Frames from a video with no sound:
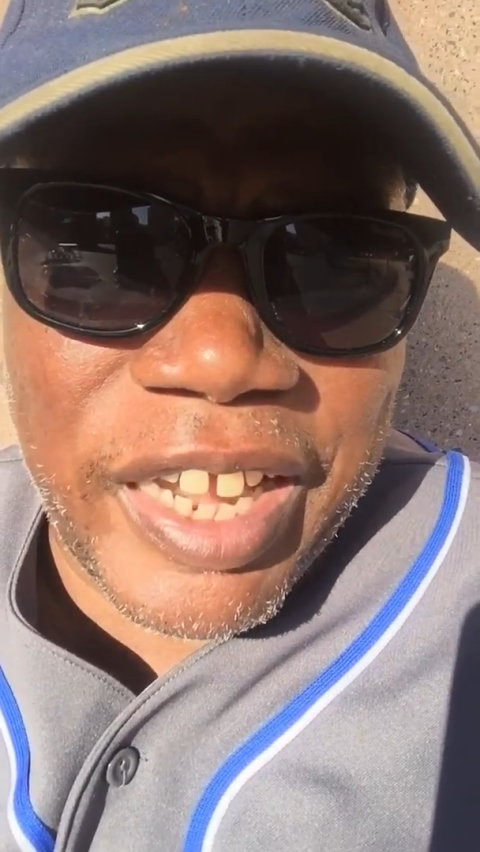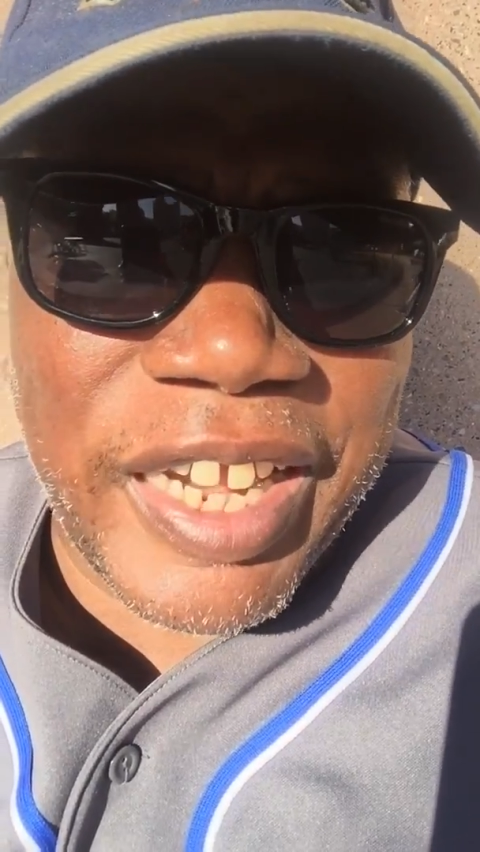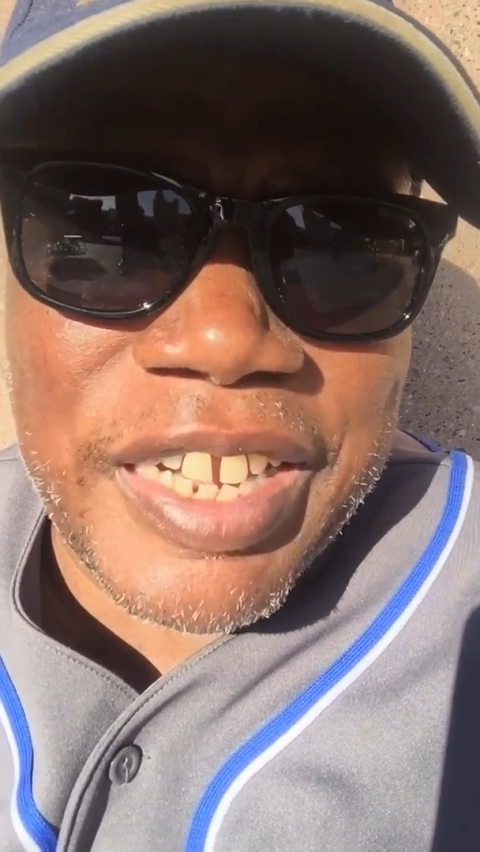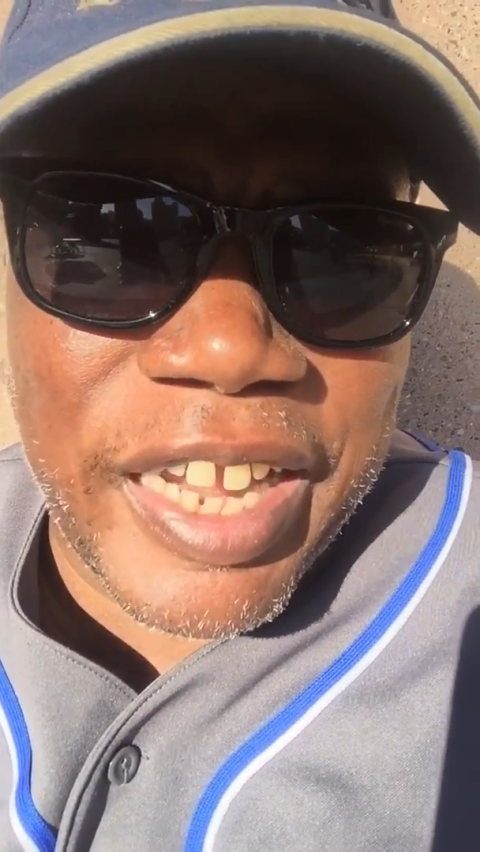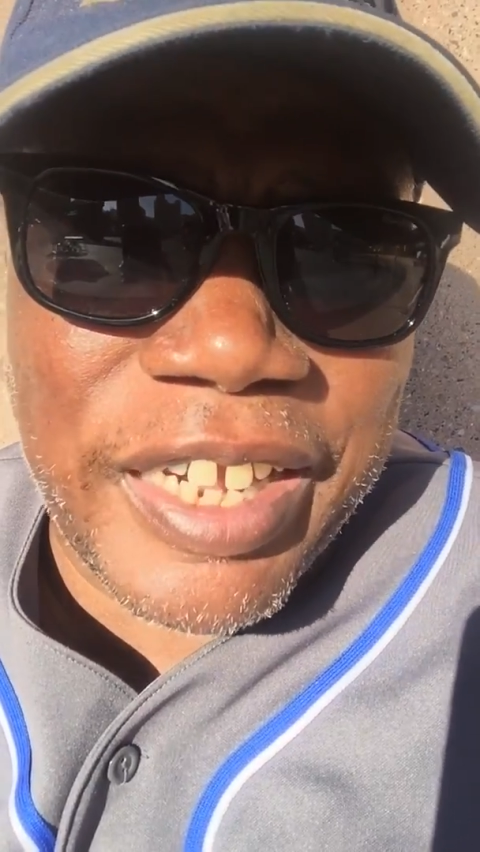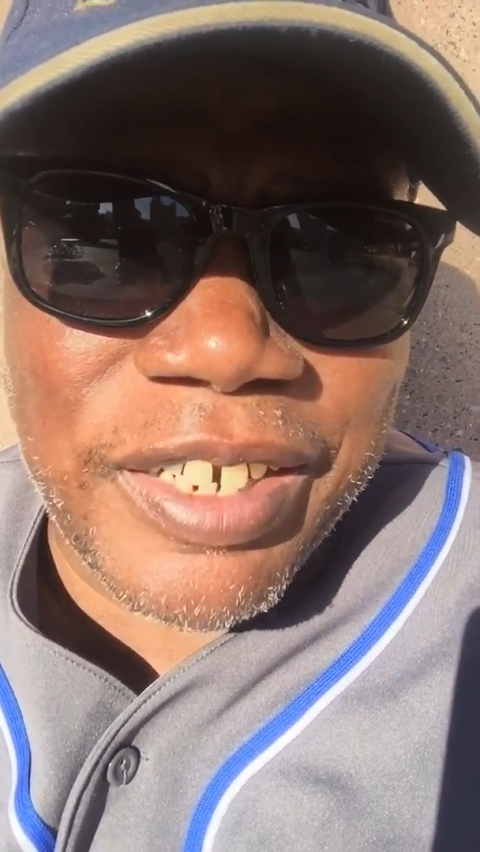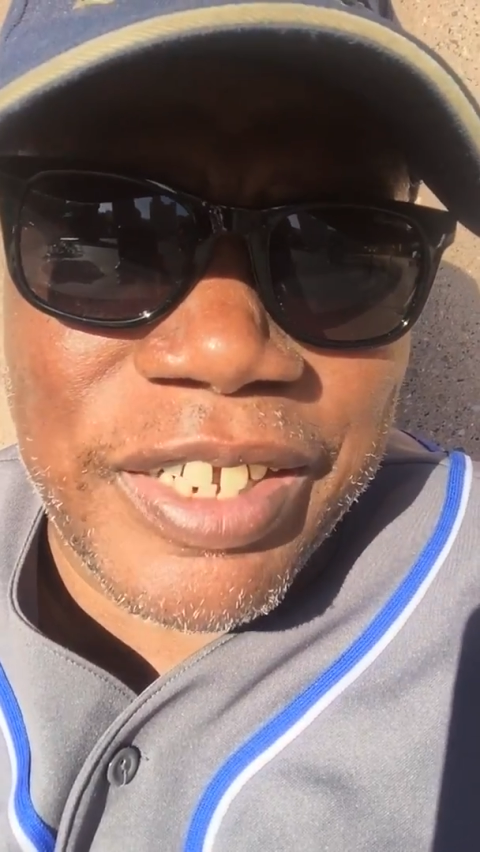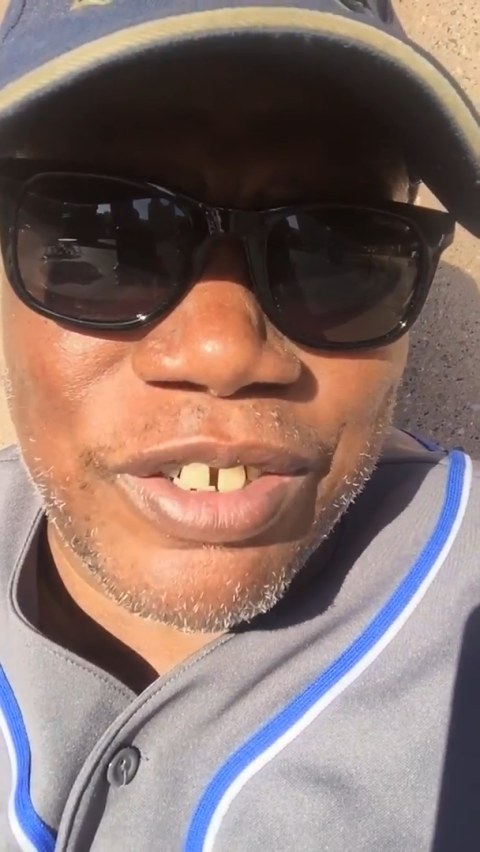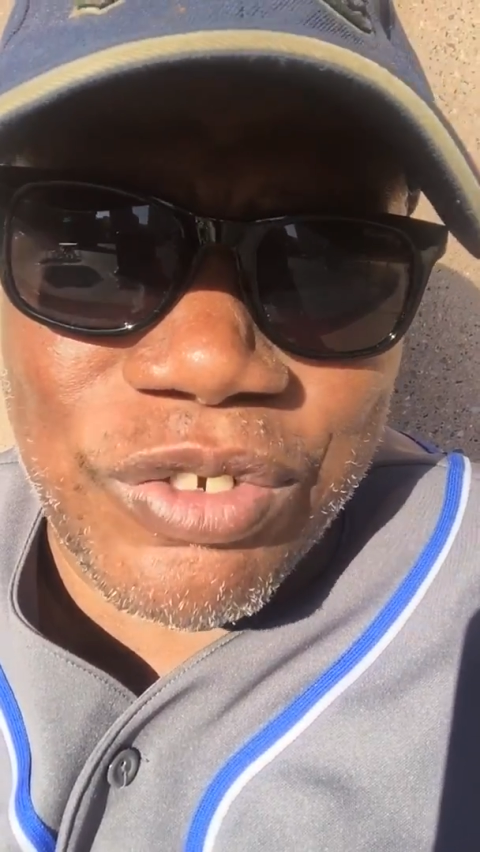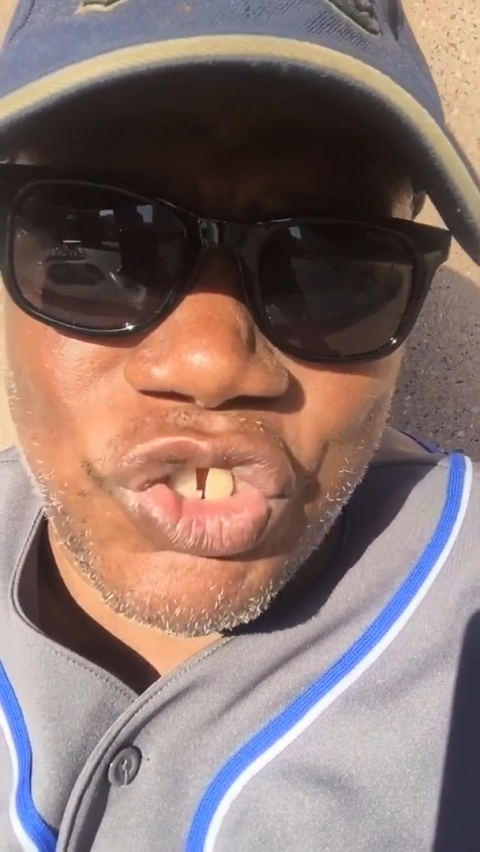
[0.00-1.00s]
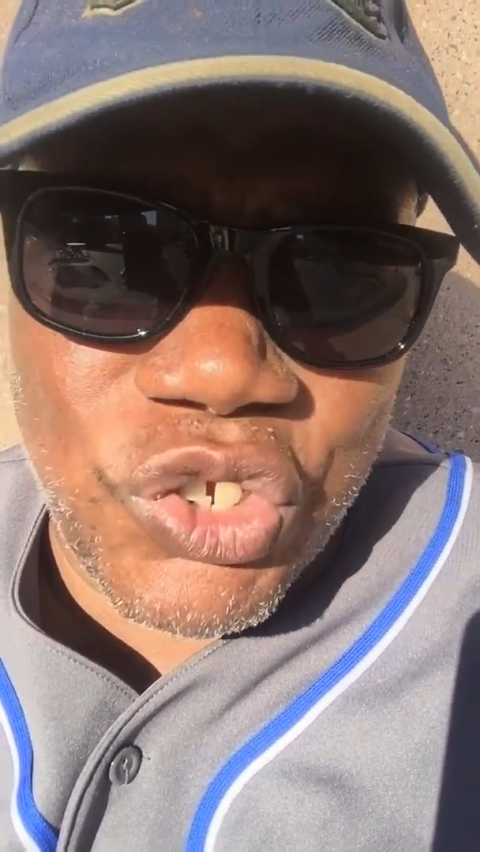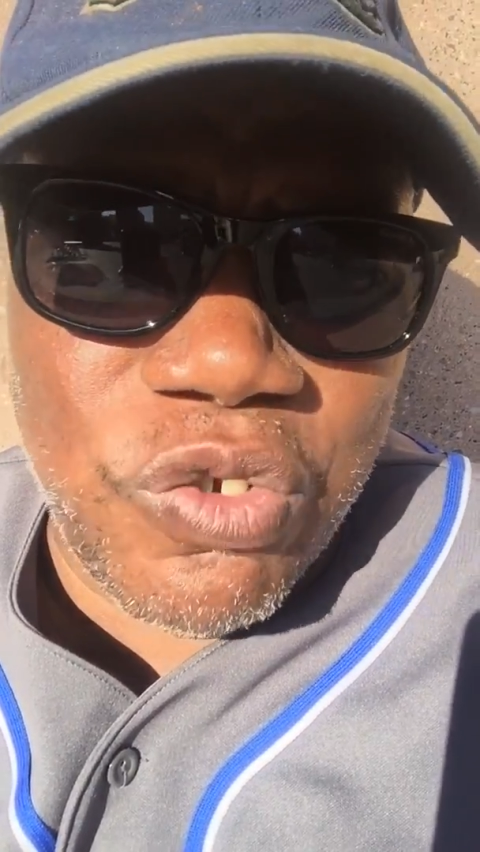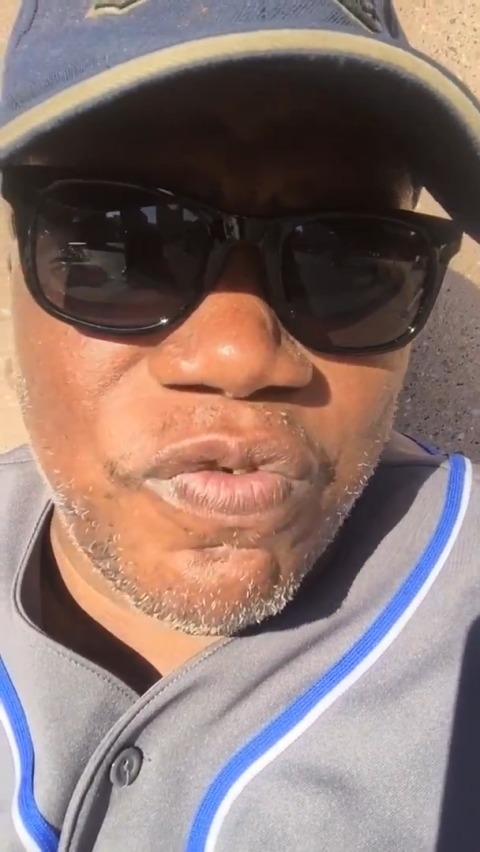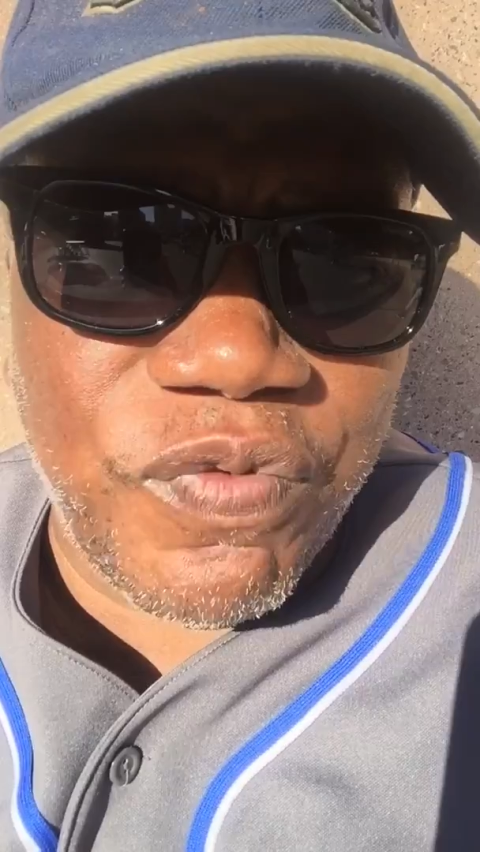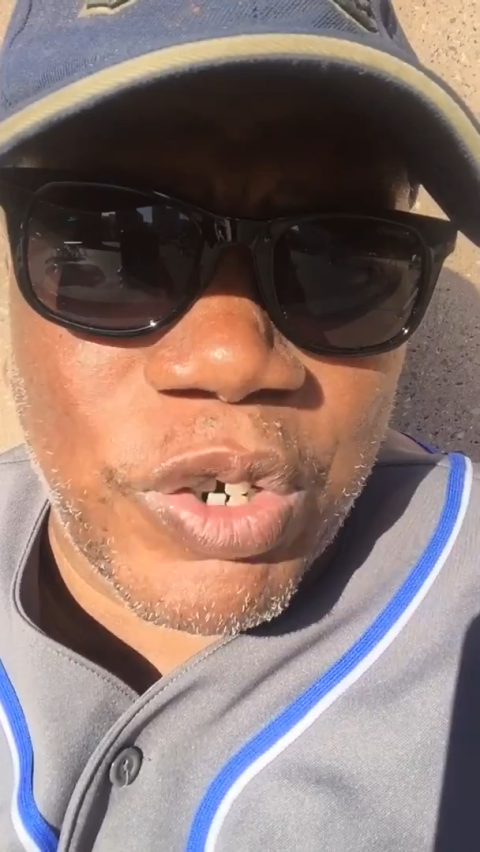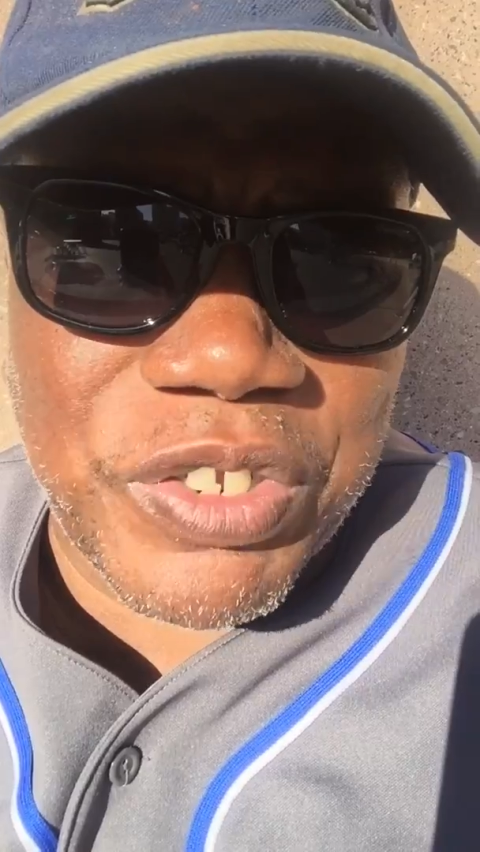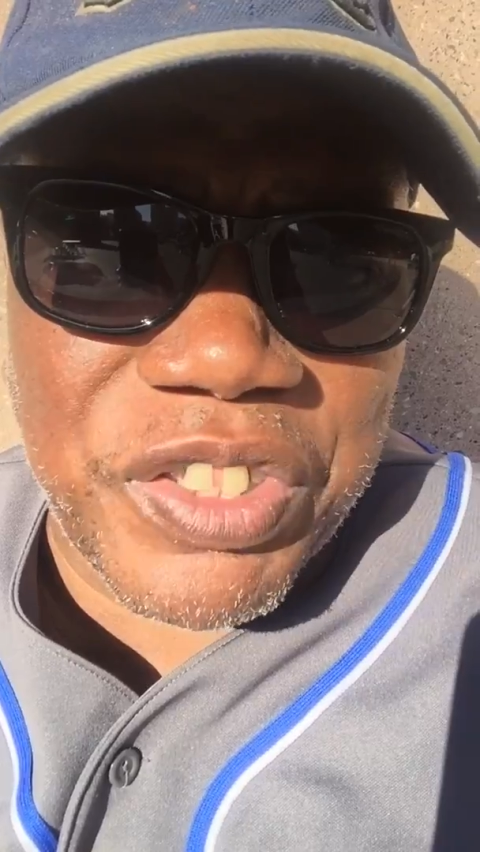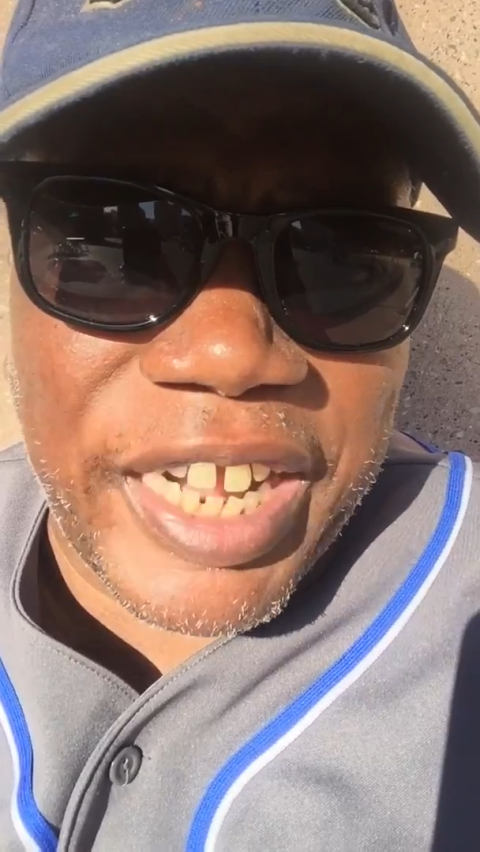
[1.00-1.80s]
in England on June 1st,